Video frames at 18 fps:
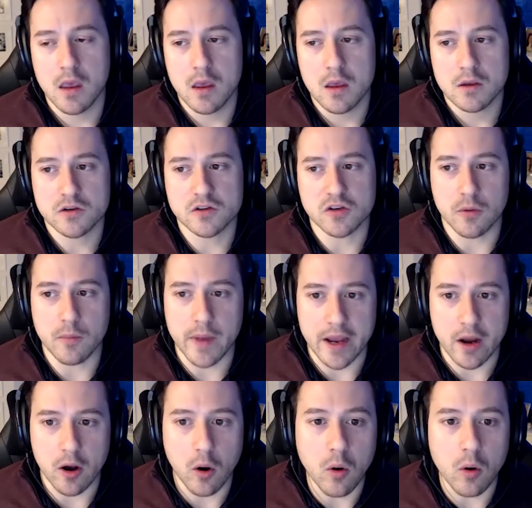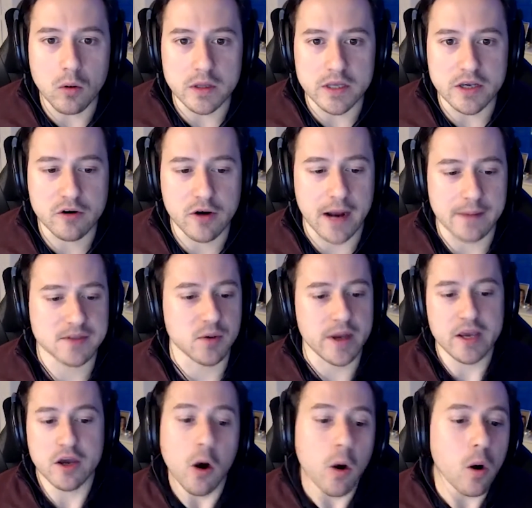So I'm like, holy crap. So
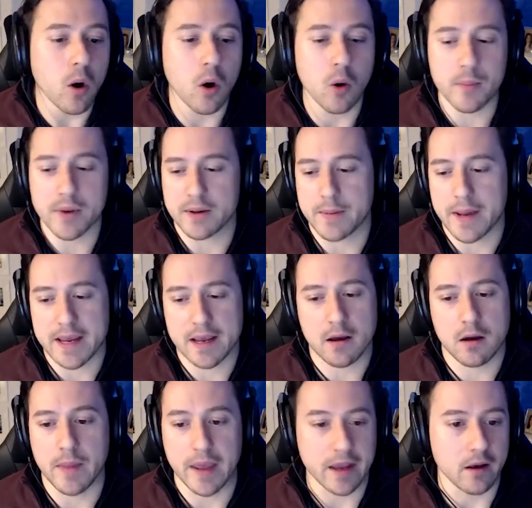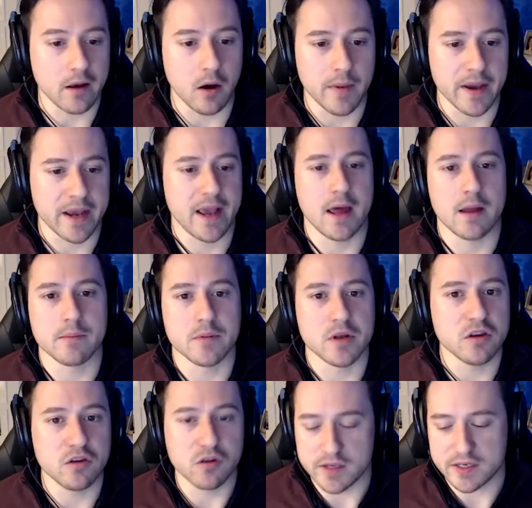I go home and I'm like, oh my God, I'm
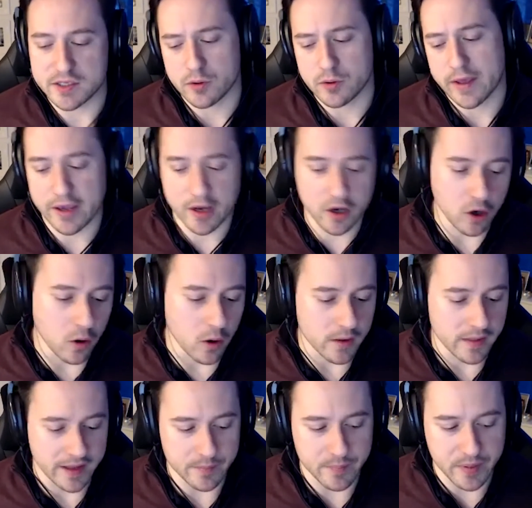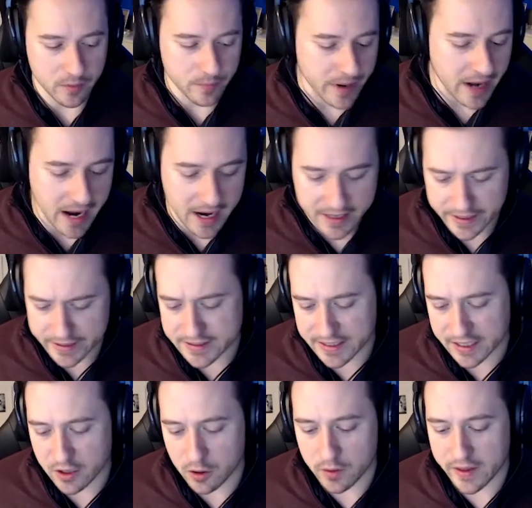going to do this. So I go on Bigger
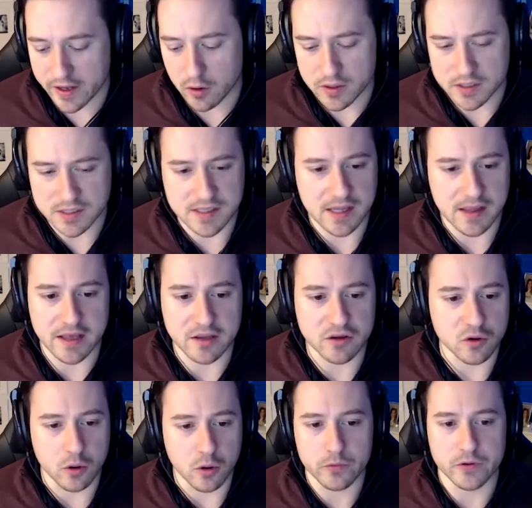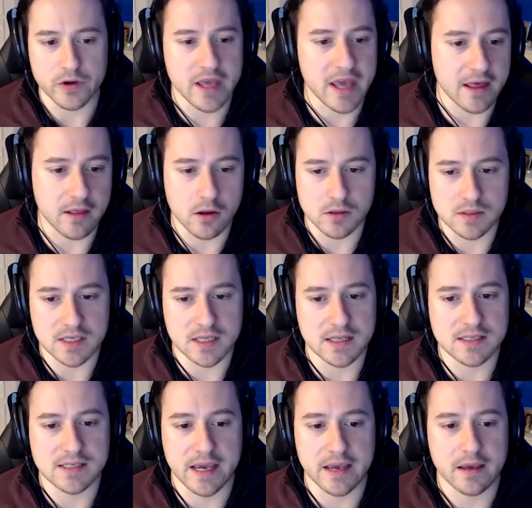Pockets. I go on all this, 203K loans,
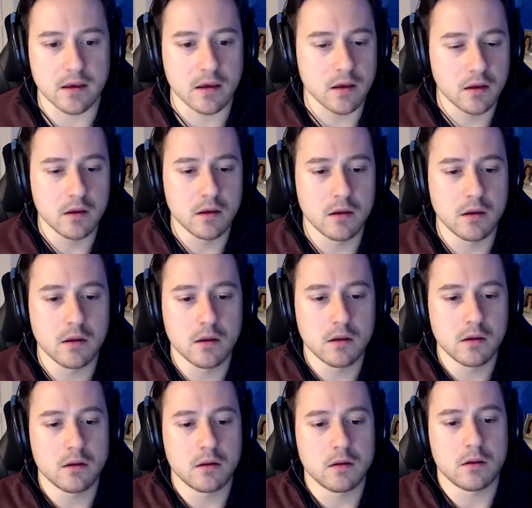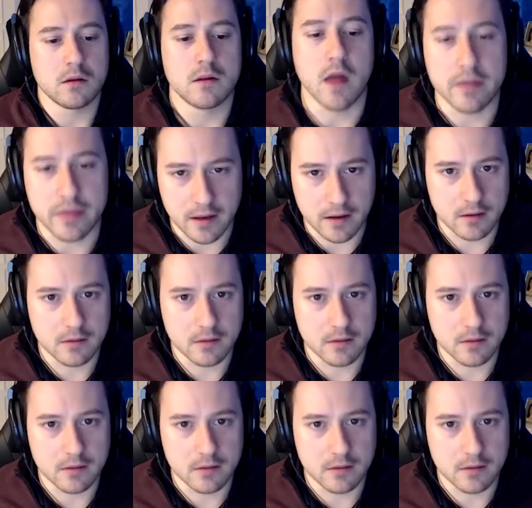and it's nothing,